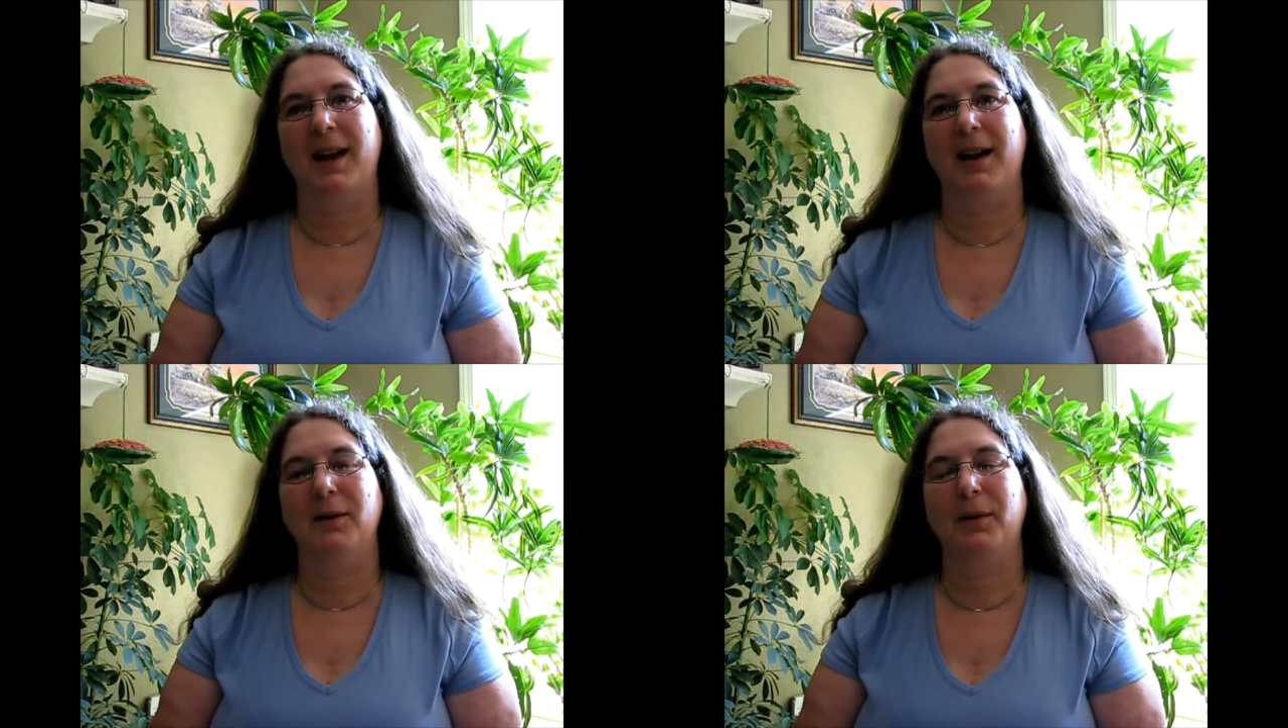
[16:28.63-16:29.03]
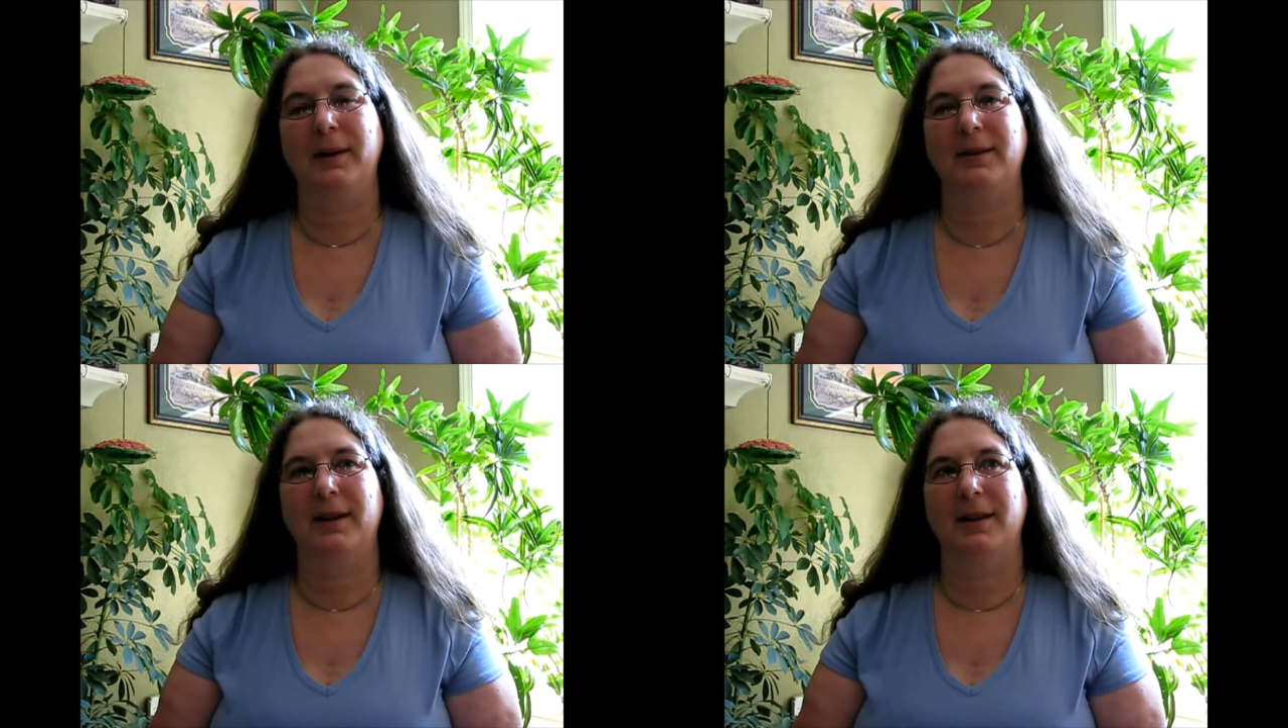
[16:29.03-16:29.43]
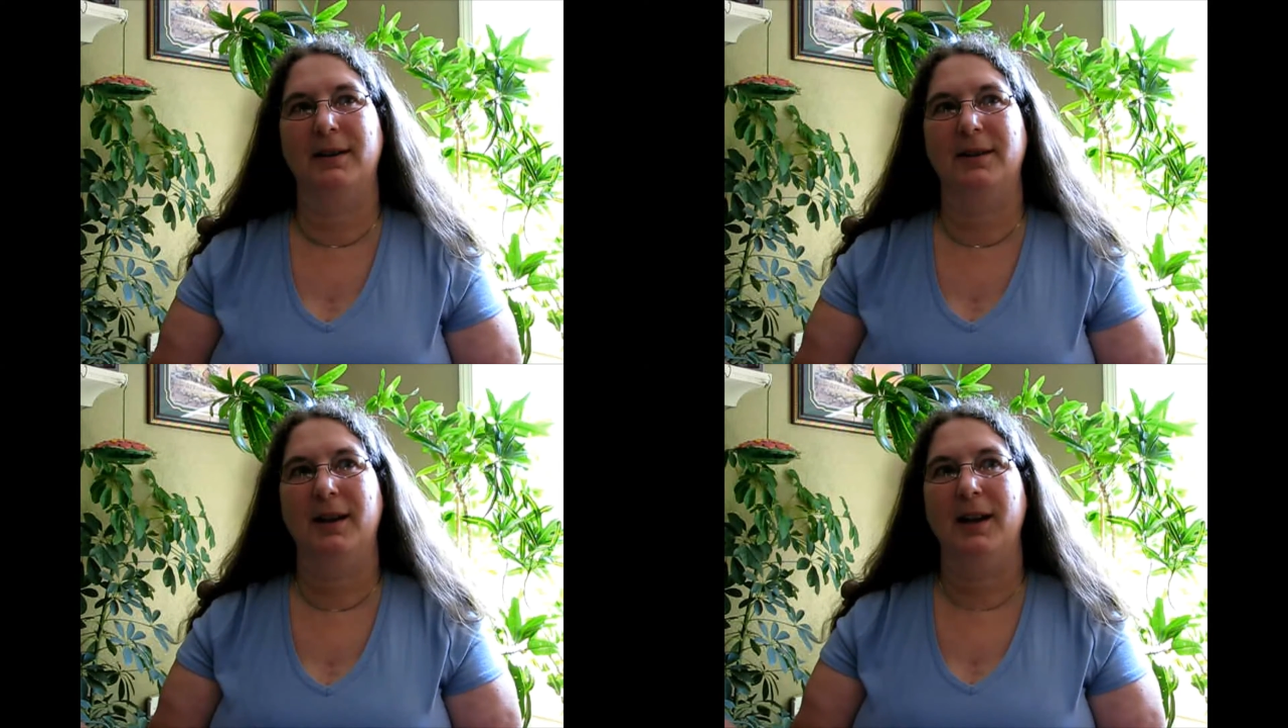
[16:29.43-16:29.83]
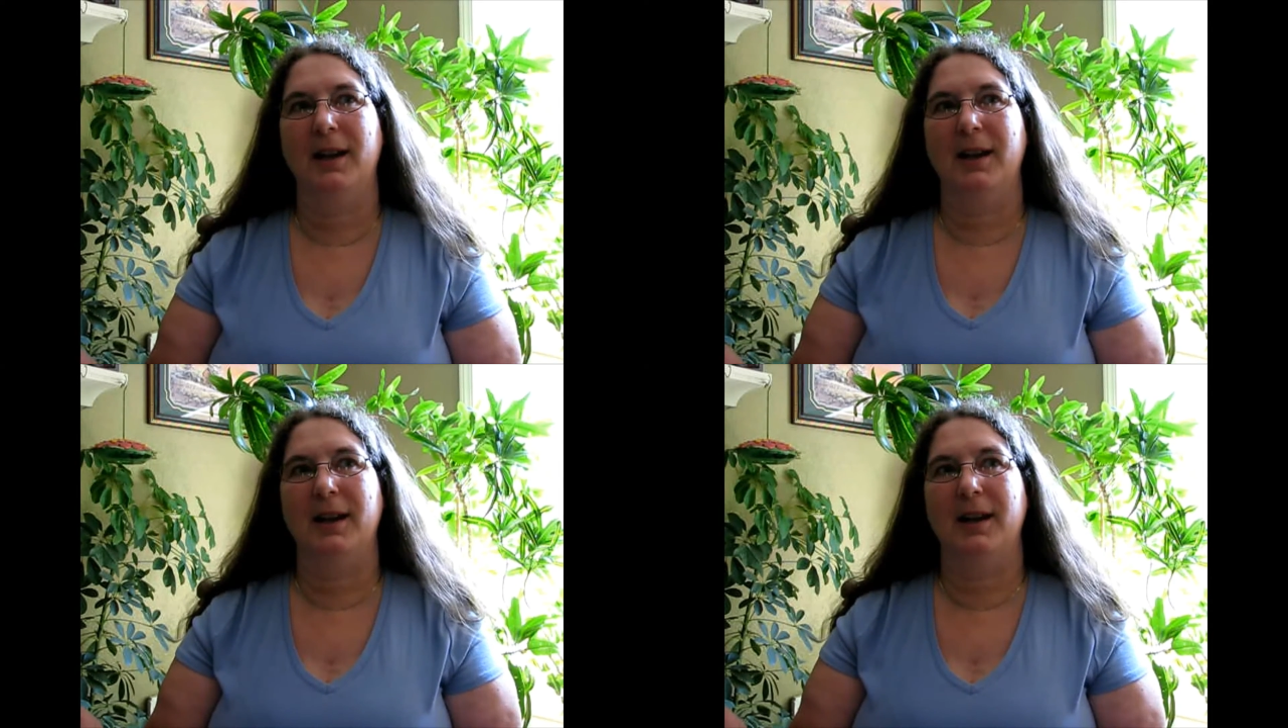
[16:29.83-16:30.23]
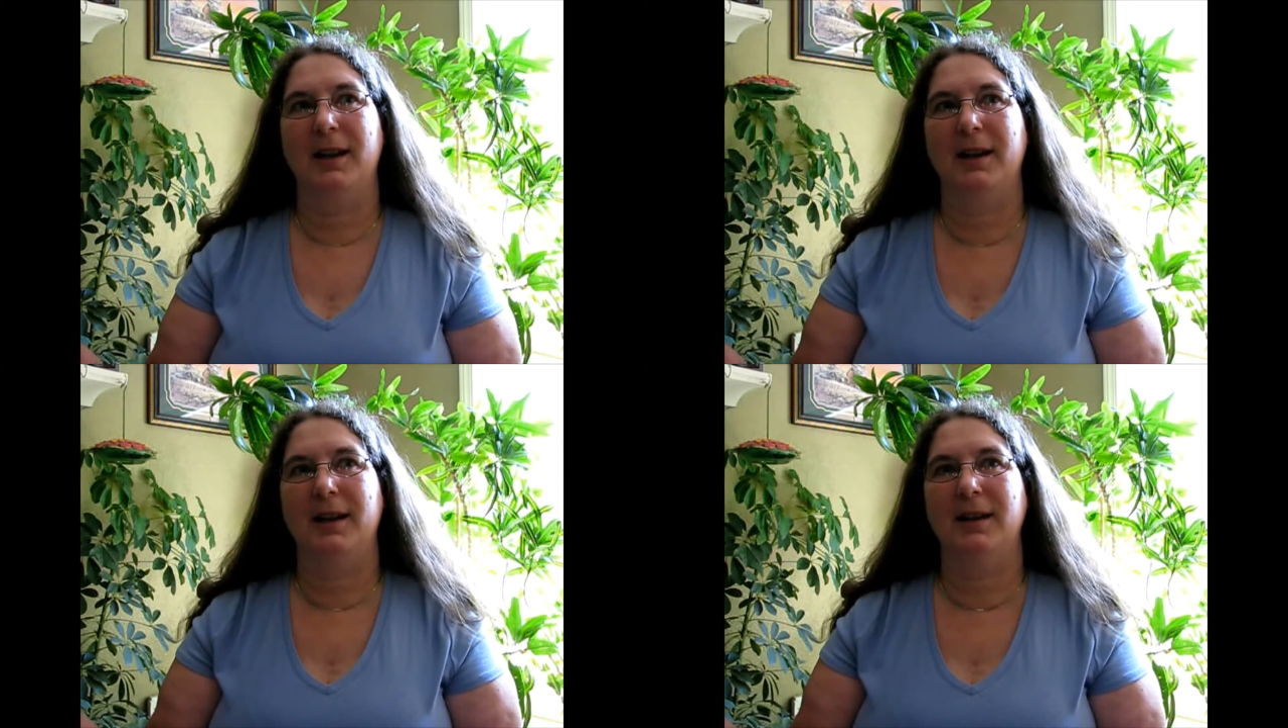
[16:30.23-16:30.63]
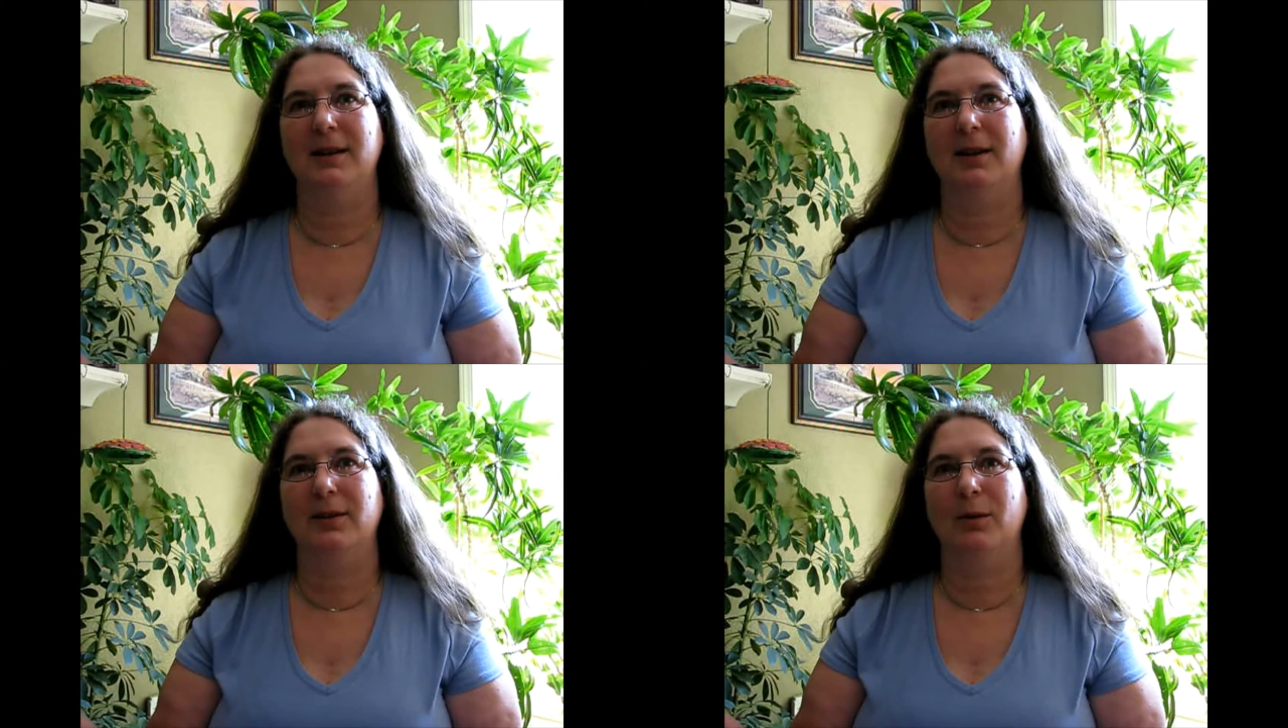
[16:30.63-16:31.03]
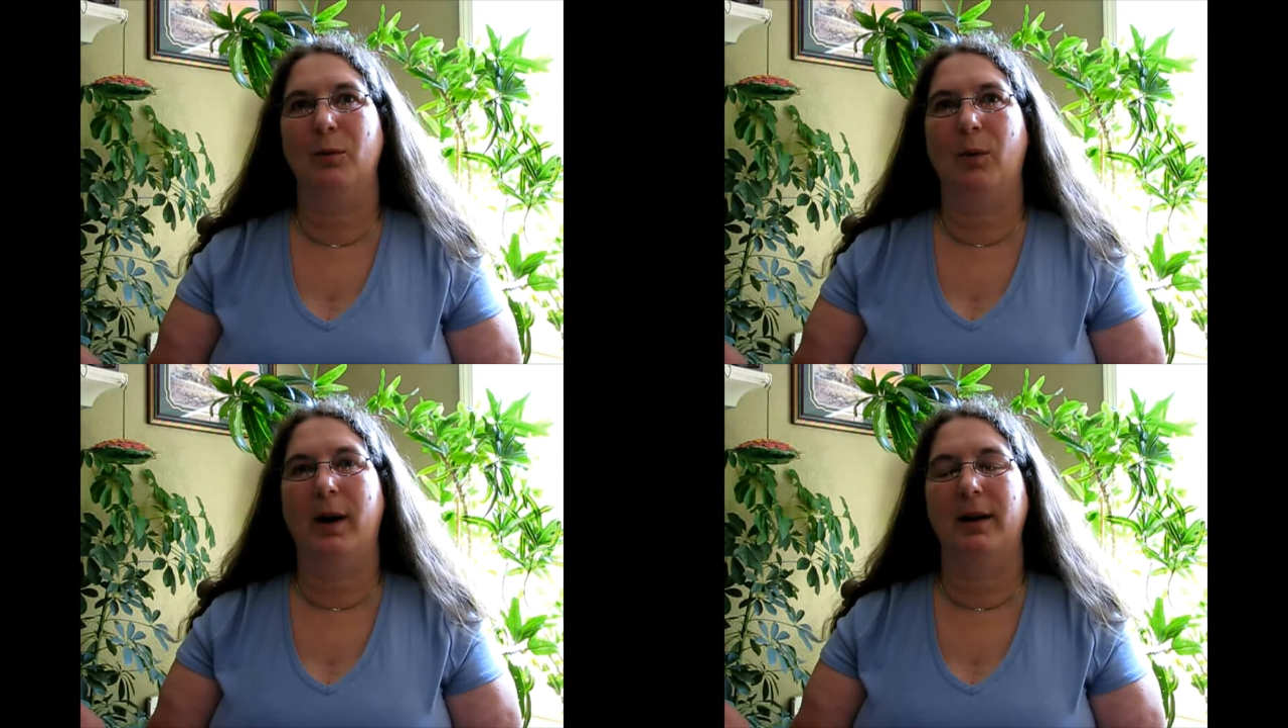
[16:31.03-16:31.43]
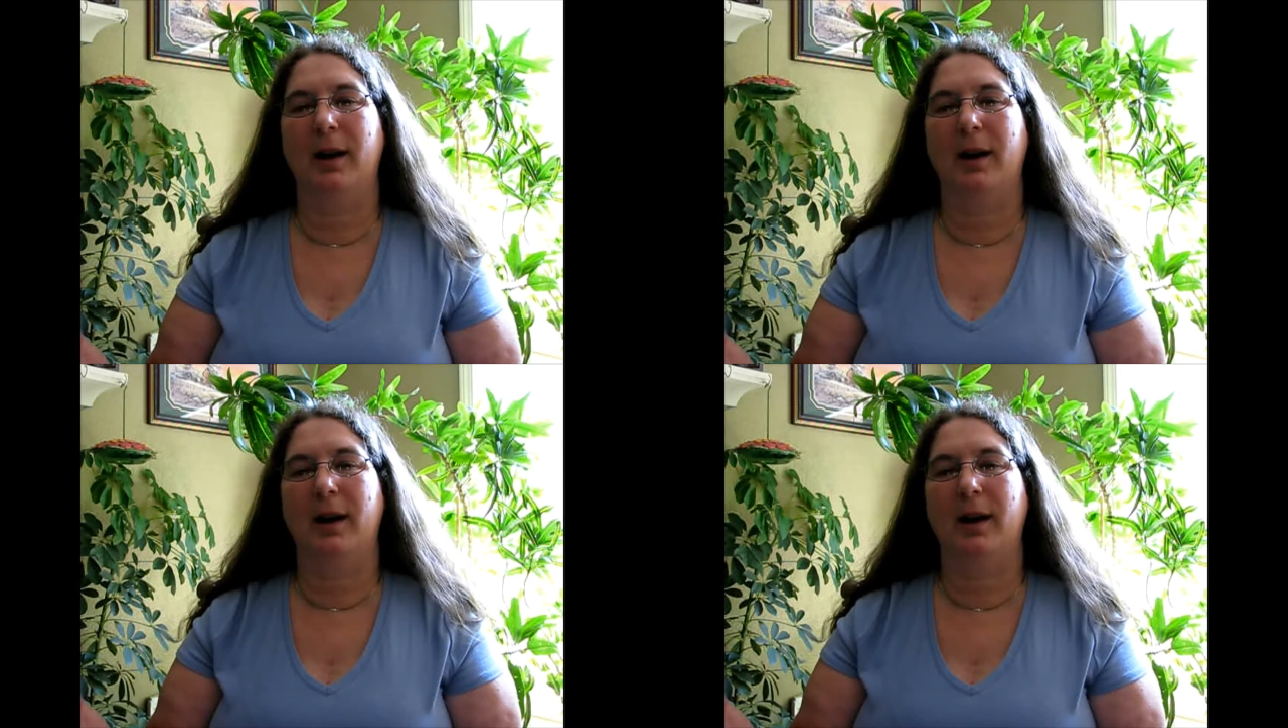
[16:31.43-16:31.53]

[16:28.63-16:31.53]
how do I say this? he doesn't want